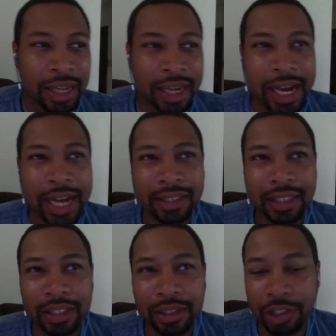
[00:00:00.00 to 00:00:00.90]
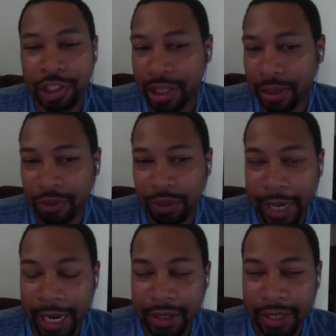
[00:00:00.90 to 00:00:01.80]
I still jump from
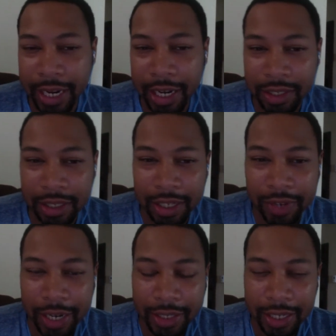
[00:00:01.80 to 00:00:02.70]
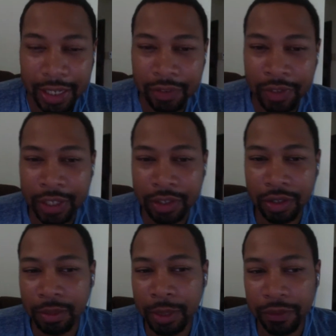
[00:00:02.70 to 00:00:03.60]
house to house because every house I live in is
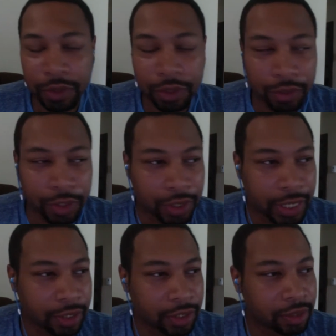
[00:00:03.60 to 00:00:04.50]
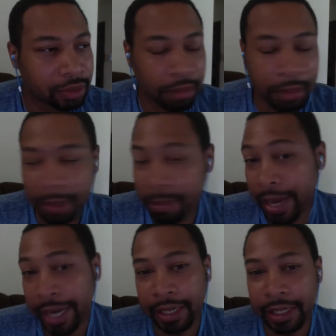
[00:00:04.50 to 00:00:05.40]
going to be a future rental house mm-hmm.
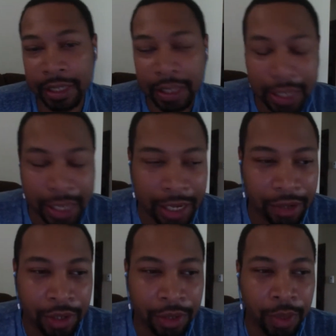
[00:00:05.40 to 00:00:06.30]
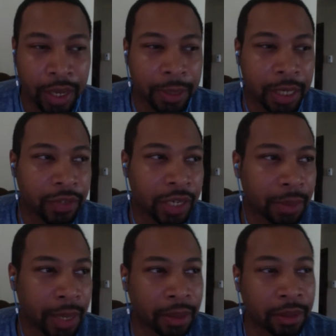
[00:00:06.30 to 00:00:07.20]
mainly. I don't know when I'm gonna ever get
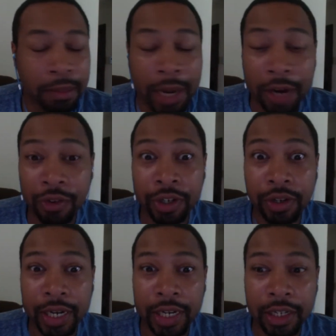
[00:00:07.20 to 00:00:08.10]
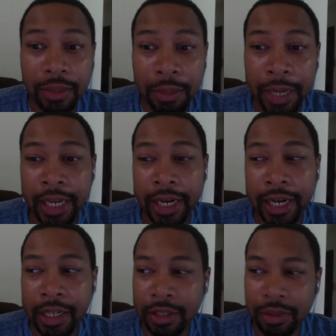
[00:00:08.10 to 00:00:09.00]
my my real house, my main
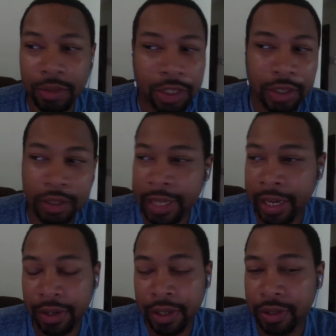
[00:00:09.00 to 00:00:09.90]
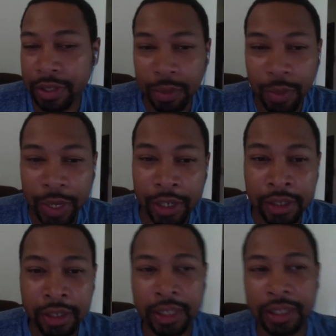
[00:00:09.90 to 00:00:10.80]
house, which is I don't know
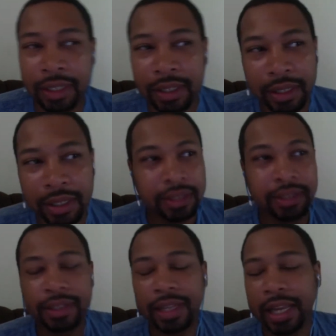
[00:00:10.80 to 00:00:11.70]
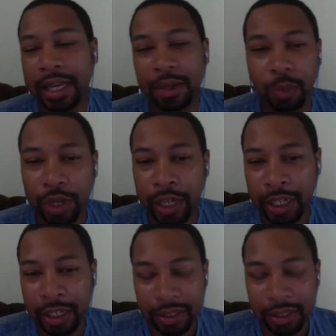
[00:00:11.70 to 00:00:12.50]
somewhere. slight Woody.